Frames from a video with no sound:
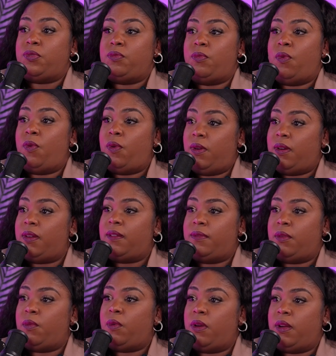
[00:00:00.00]
more of
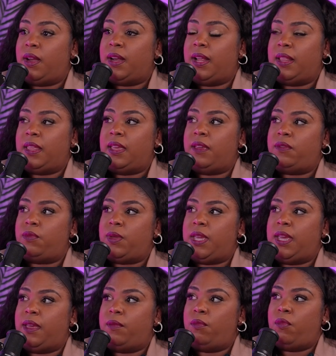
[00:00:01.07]
the work. And I think if we
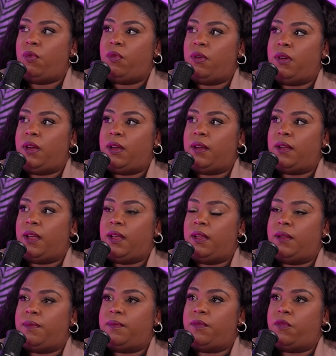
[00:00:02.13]
get more
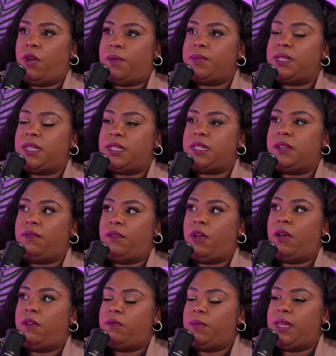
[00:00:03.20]
pharmacist
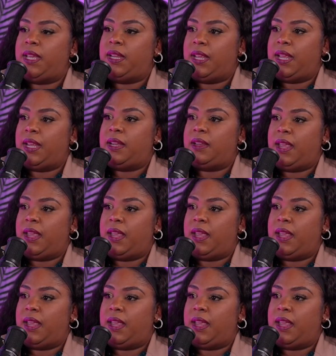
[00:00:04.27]
involvement in